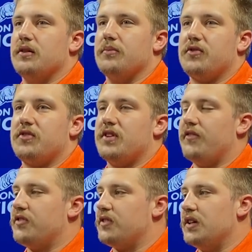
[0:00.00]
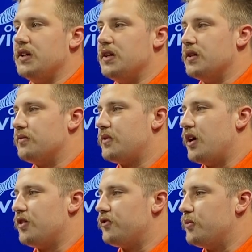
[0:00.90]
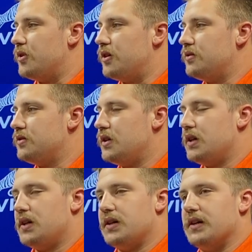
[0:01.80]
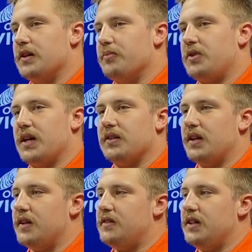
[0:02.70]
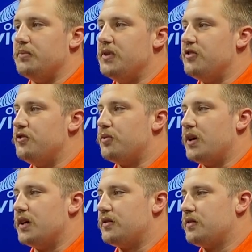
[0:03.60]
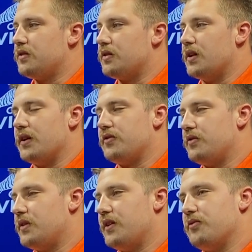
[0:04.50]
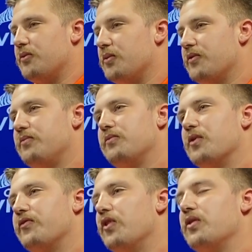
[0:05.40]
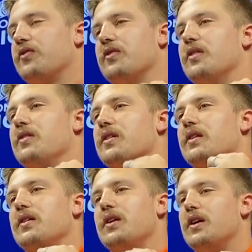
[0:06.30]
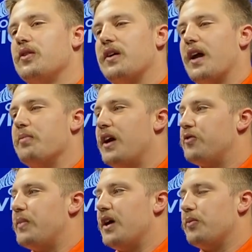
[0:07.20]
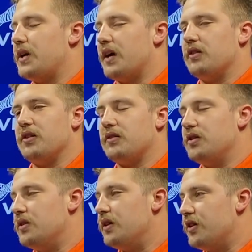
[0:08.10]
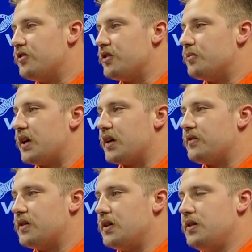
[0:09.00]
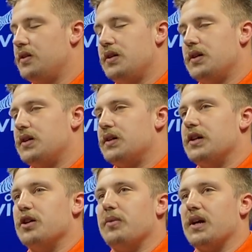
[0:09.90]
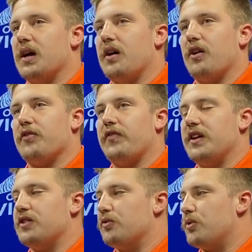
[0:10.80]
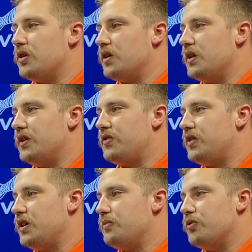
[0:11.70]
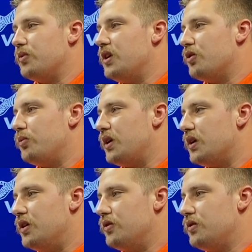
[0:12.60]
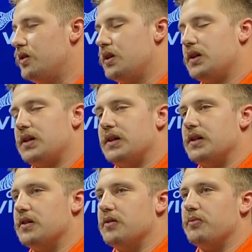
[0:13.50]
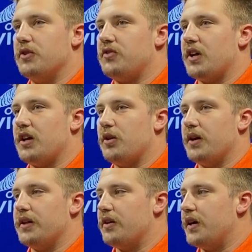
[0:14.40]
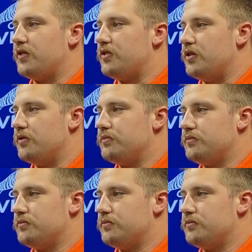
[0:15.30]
It's the toughest league in college football. Can't let a team beat you twice, and that's what we're focusing on, and got to bounce back. We got good leadership, like I said. I got all the faith in the world in this team, and we know what we can do. We just got to go out there and execute.